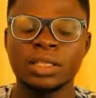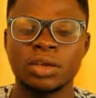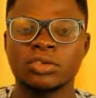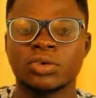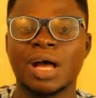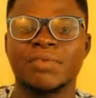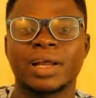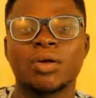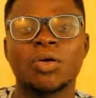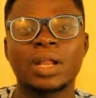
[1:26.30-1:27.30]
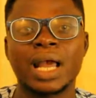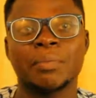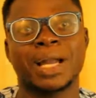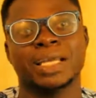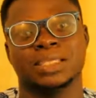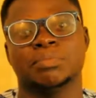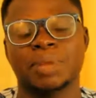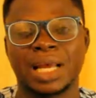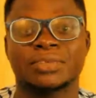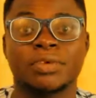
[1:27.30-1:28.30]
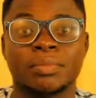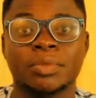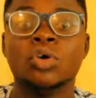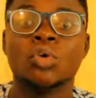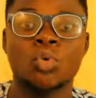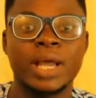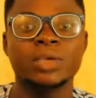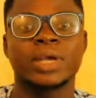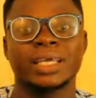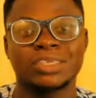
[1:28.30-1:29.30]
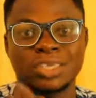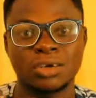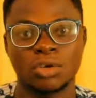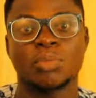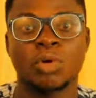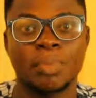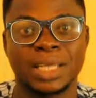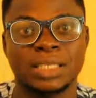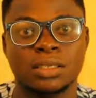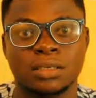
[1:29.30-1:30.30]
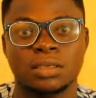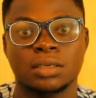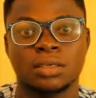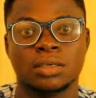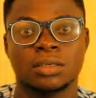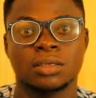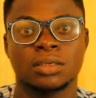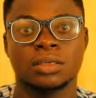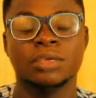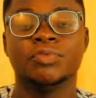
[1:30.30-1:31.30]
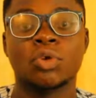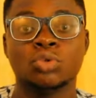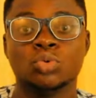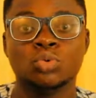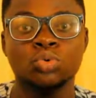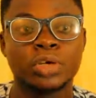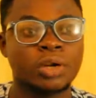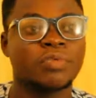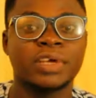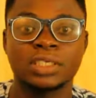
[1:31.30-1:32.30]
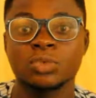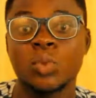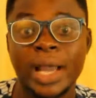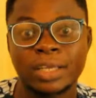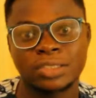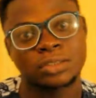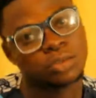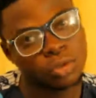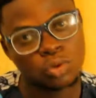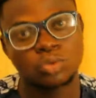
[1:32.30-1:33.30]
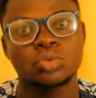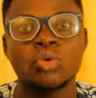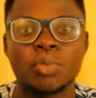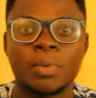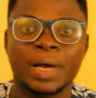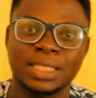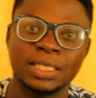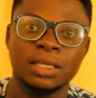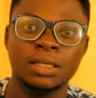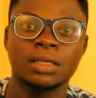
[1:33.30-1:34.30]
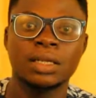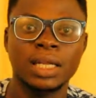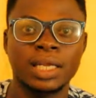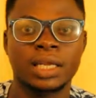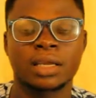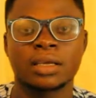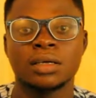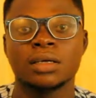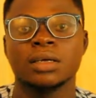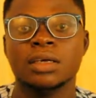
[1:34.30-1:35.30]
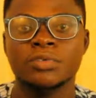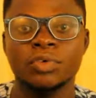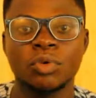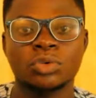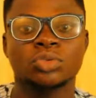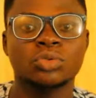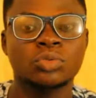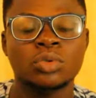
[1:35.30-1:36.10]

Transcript: They also have an online marketing platform where you can sell your property. If you want to do renovation works, talk to Go Property Link. If you want